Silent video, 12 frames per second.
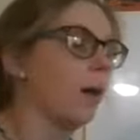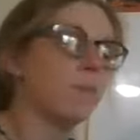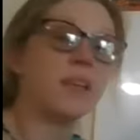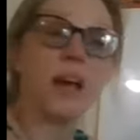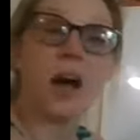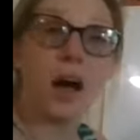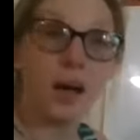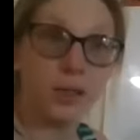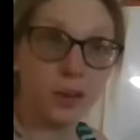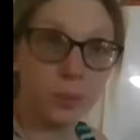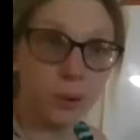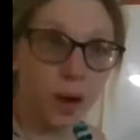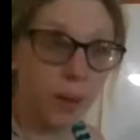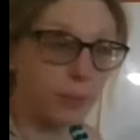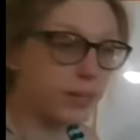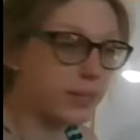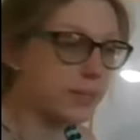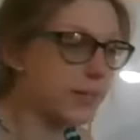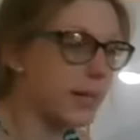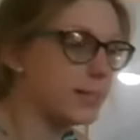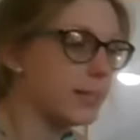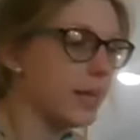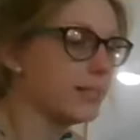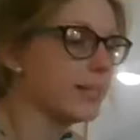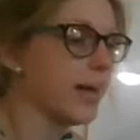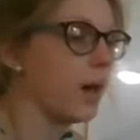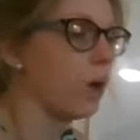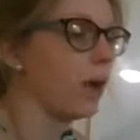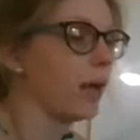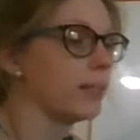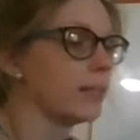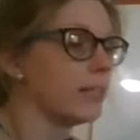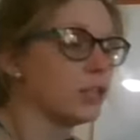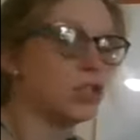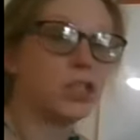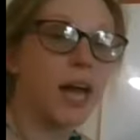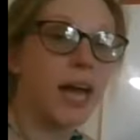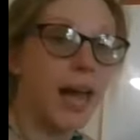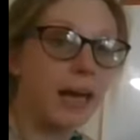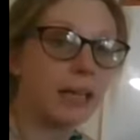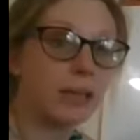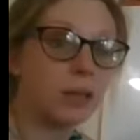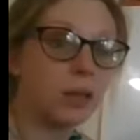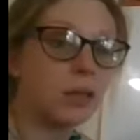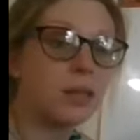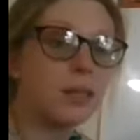The other property it says is that each diagonal